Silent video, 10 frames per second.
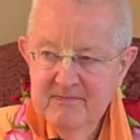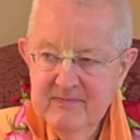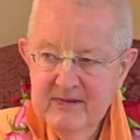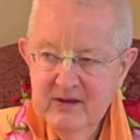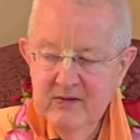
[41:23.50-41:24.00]

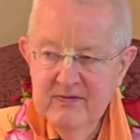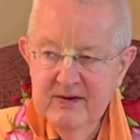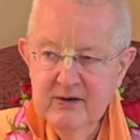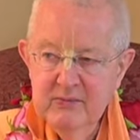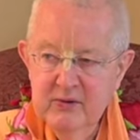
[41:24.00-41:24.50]
You know,
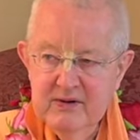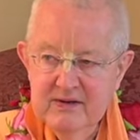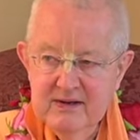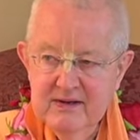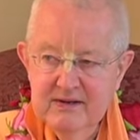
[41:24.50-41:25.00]
finger-pointing
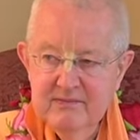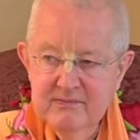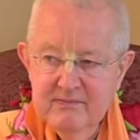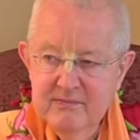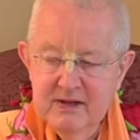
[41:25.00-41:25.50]
and
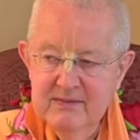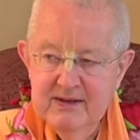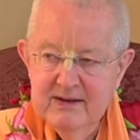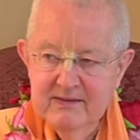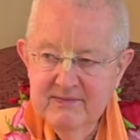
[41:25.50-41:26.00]
blaming
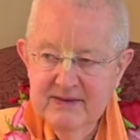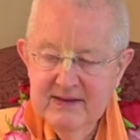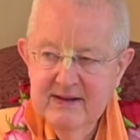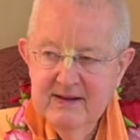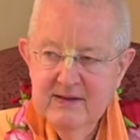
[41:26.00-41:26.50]

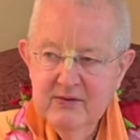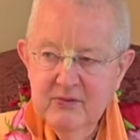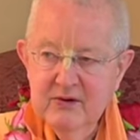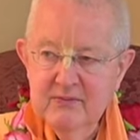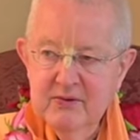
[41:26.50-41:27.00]
work
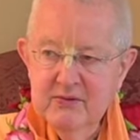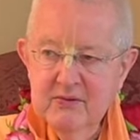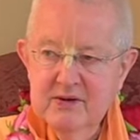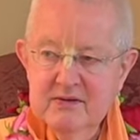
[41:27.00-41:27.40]
both ways.